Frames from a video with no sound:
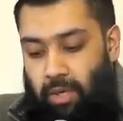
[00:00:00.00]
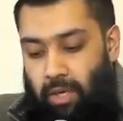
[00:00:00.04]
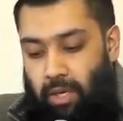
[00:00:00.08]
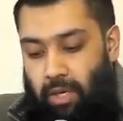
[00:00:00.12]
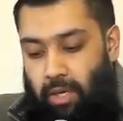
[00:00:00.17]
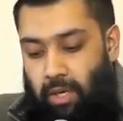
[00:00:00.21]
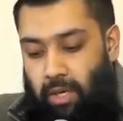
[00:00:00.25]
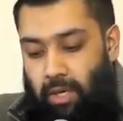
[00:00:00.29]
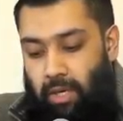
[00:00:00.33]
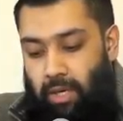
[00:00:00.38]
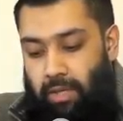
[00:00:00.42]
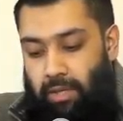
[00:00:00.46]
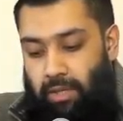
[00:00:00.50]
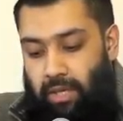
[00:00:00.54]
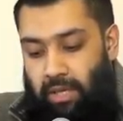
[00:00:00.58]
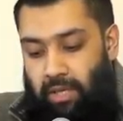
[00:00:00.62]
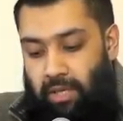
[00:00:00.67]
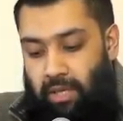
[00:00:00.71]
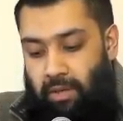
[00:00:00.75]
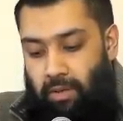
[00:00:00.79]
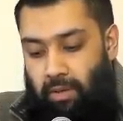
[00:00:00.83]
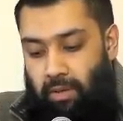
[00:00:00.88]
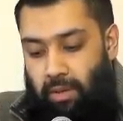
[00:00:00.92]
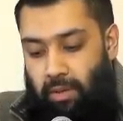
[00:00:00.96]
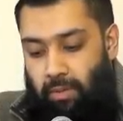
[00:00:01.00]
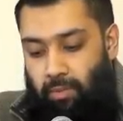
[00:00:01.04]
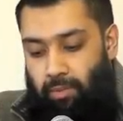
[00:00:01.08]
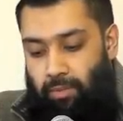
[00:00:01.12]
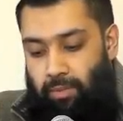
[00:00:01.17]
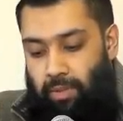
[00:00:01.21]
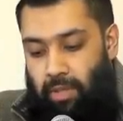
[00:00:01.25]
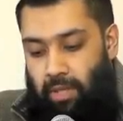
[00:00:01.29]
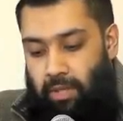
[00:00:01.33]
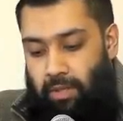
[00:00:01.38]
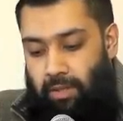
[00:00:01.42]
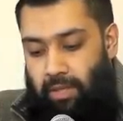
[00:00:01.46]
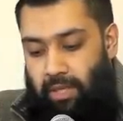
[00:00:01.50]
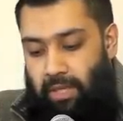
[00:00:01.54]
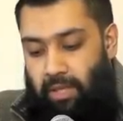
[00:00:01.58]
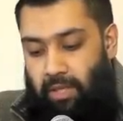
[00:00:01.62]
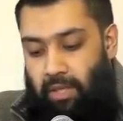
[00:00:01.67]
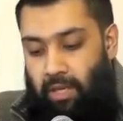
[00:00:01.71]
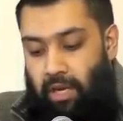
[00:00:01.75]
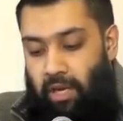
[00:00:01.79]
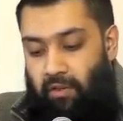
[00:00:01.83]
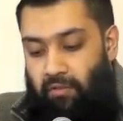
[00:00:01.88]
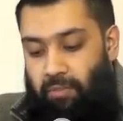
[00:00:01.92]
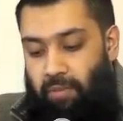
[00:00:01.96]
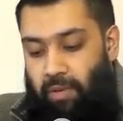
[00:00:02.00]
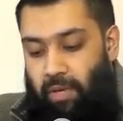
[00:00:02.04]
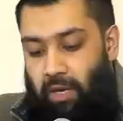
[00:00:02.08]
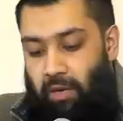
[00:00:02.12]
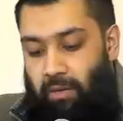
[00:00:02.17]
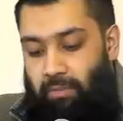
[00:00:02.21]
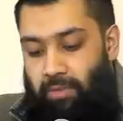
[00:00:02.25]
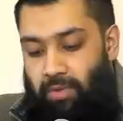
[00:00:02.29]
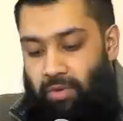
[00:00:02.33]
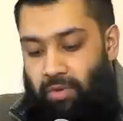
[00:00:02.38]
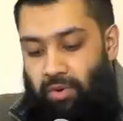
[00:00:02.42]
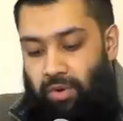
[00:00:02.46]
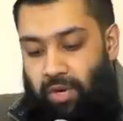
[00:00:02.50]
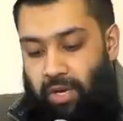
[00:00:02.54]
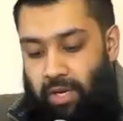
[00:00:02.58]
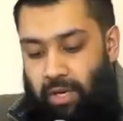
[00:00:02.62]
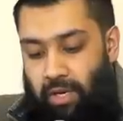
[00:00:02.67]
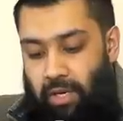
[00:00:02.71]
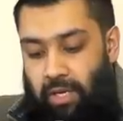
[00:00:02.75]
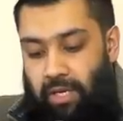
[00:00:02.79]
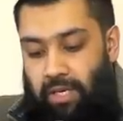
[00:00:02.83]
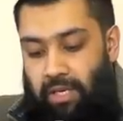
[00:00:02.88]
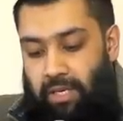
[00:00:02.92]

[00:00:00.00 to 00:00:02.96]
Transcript: uh, and, and then the earth becomes green.